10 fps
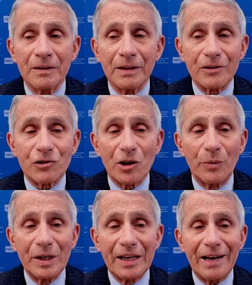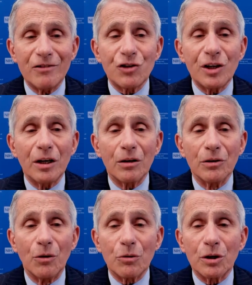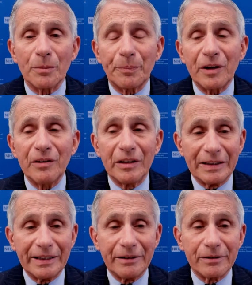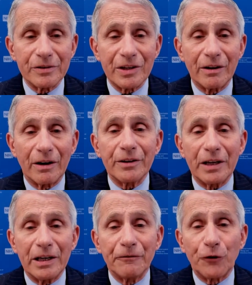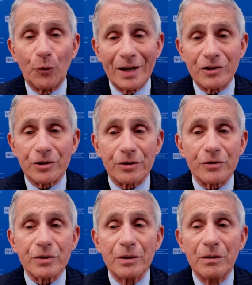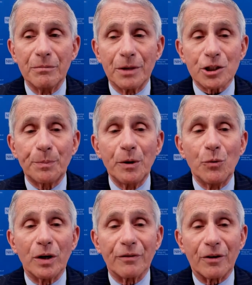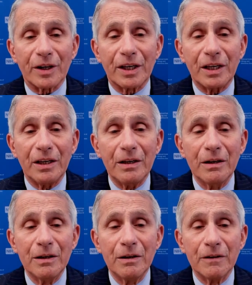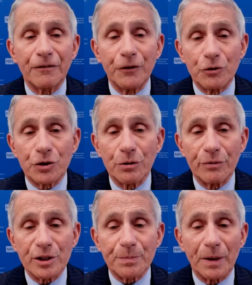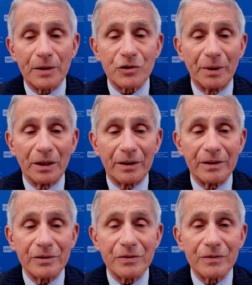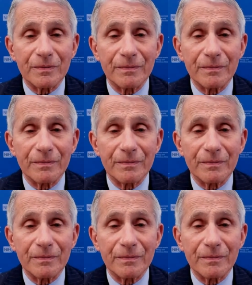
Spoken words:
And so engaging local opinion leaders and other influencers must be one of our key future responsibilities.